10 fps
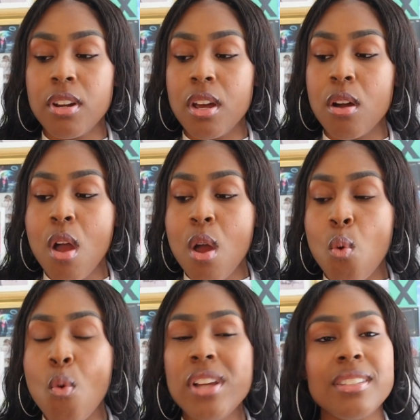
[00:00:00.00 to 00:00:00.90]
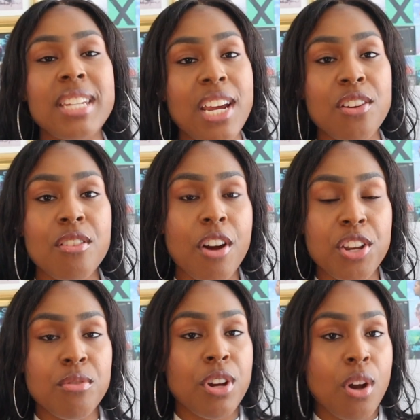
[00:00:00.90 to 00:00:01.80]
You know, what standard are
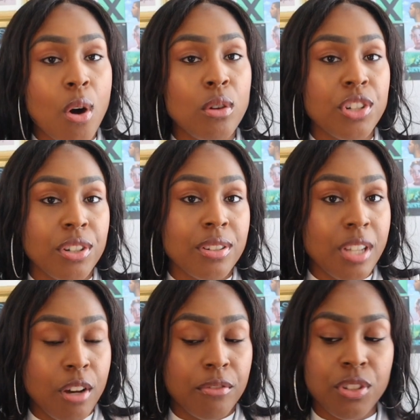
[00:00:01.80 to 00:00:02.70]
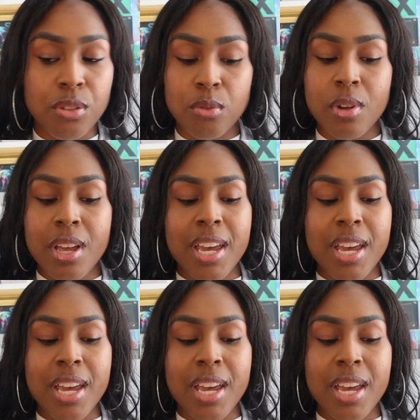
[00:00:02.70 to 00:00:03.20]
you going to hold yourself to?